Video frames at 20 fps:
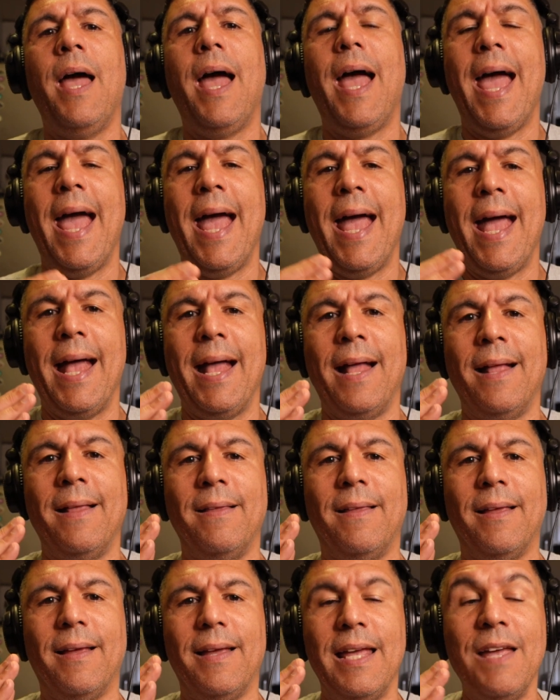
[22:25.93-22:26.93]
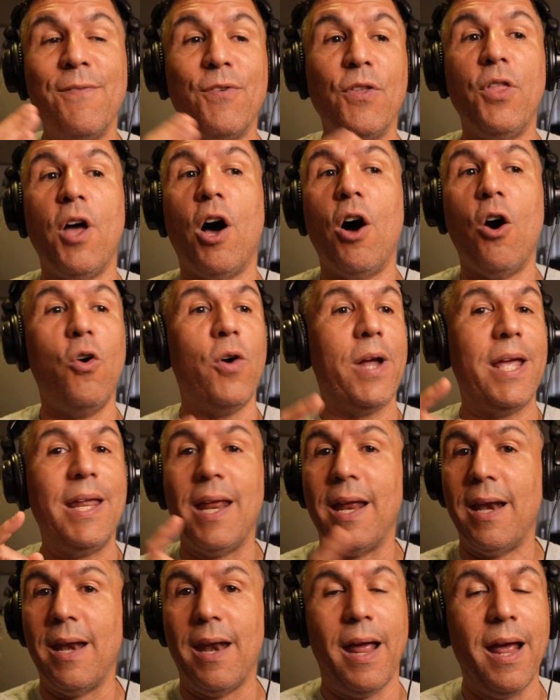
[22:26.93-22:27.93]
and even though he
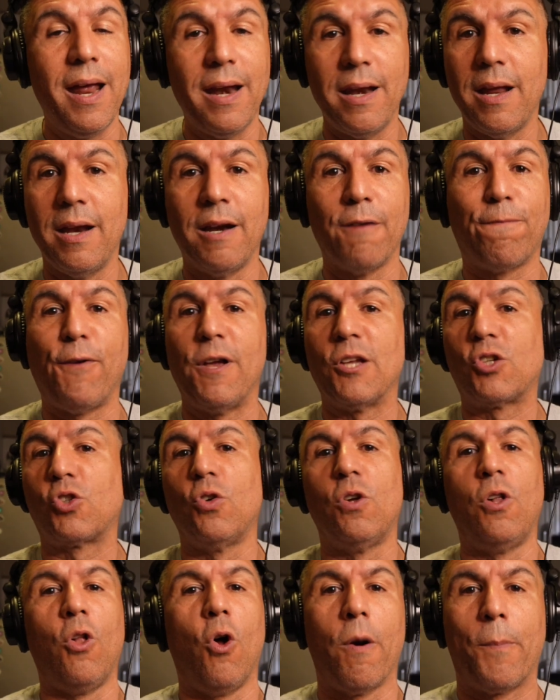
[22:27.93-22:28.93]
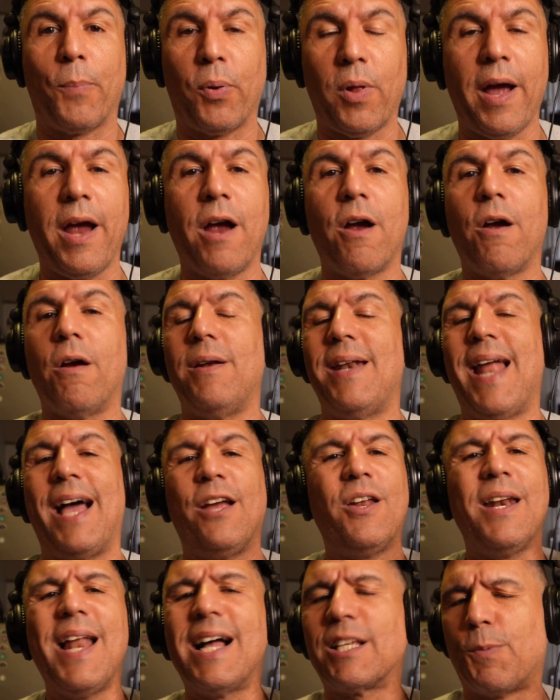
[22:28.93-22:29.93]
didn't hit an official or a player, now
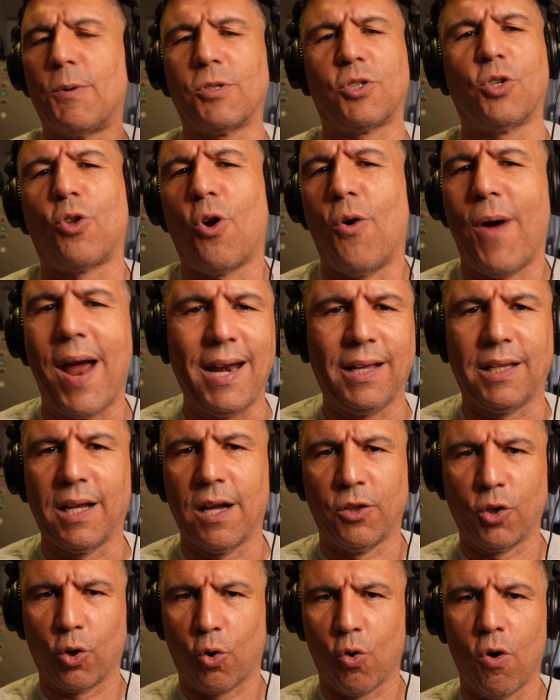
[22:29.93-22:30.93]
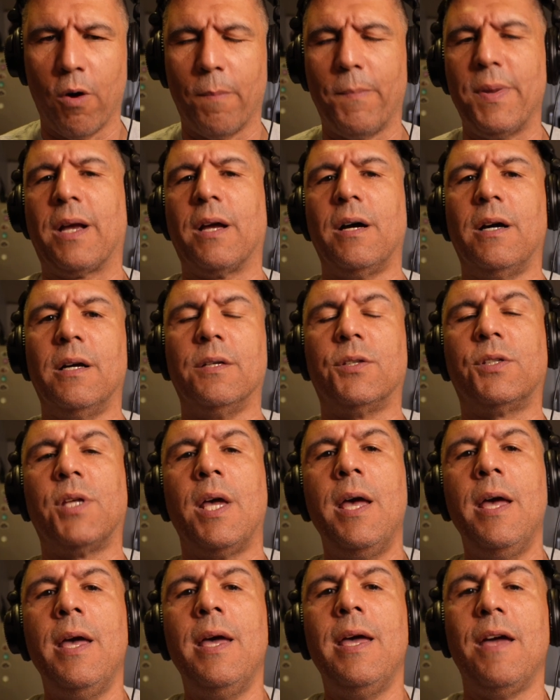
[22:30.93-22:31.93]
you're not supposed to throw anything on the court,
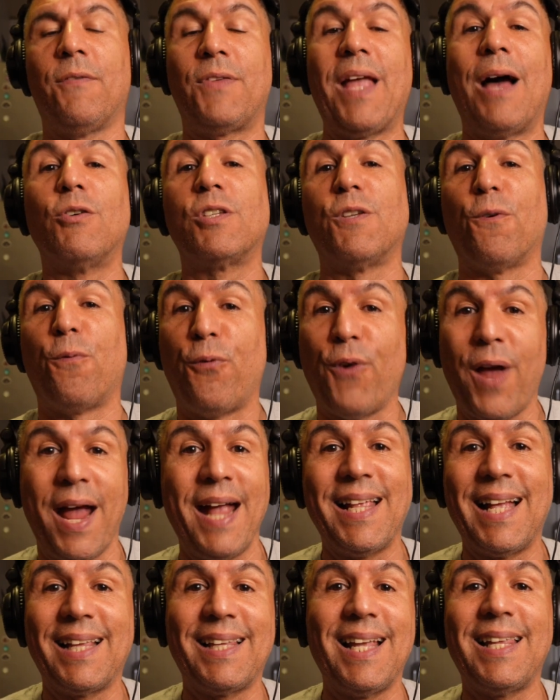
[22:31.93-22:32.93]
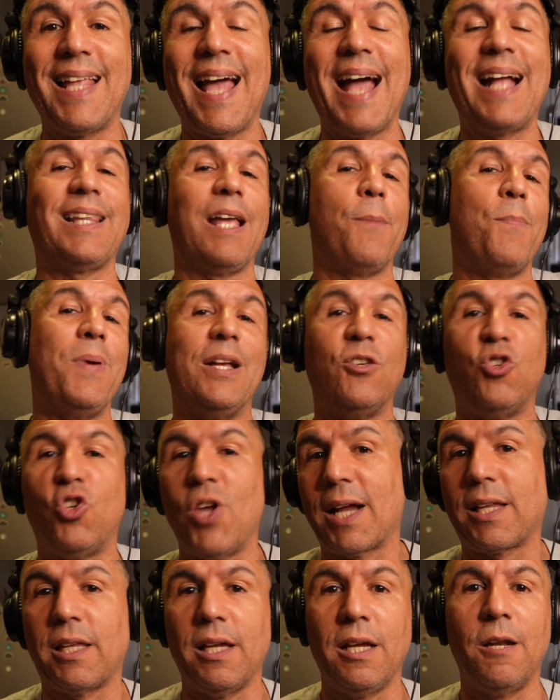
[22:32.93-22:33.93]
because if that was a fan that did that, they'd be
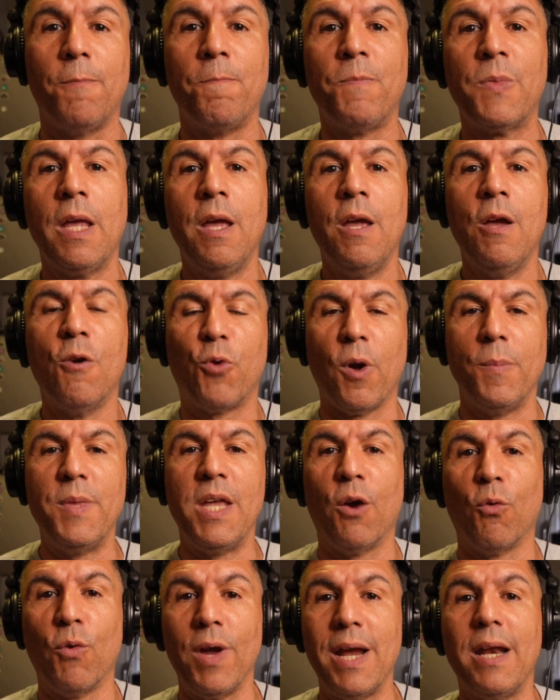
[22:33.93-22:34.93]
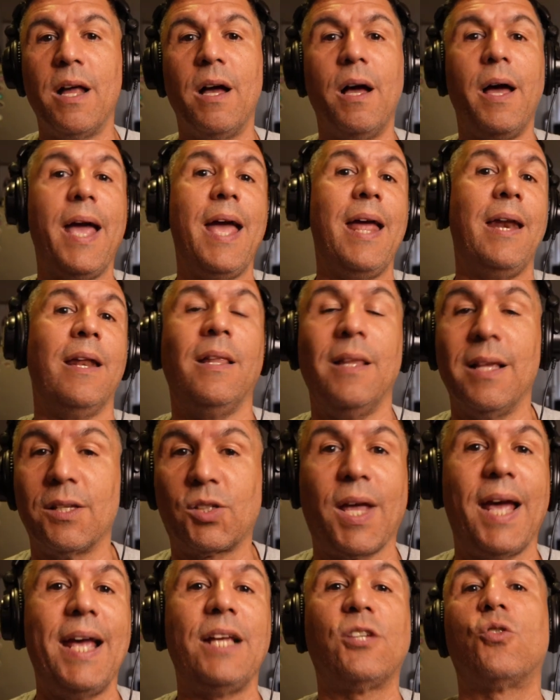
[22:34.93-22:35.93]
ejected from the arena. And in
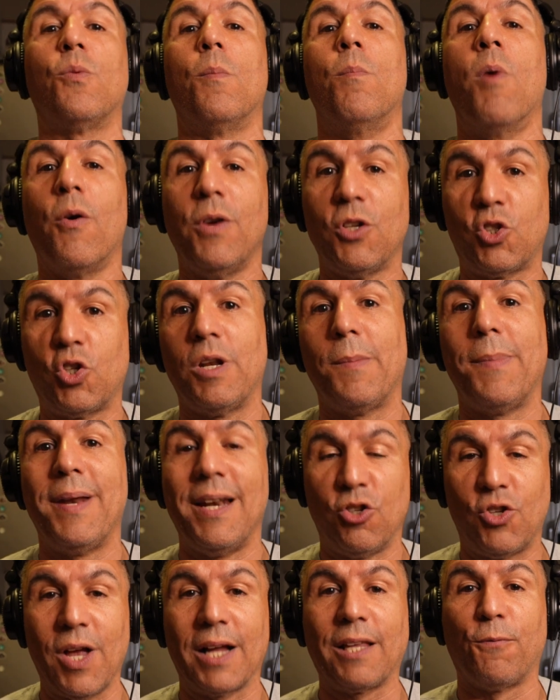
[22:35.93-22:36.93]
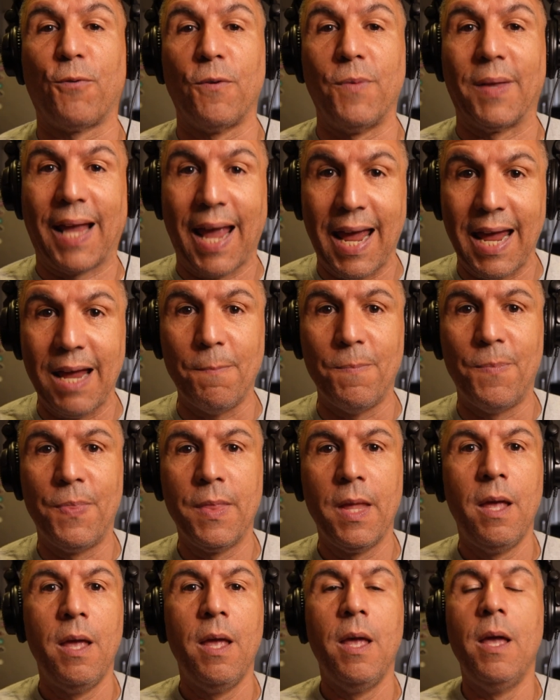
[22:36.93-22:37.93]
this case, Murray should have been ejected from the game.
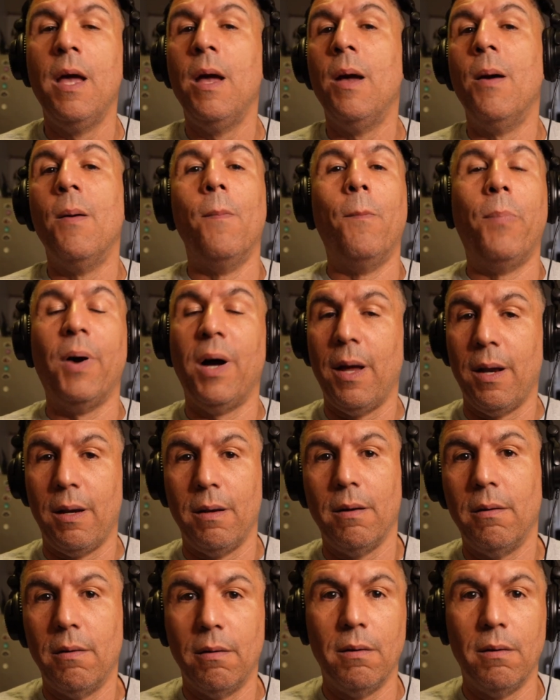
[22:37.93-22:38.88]
But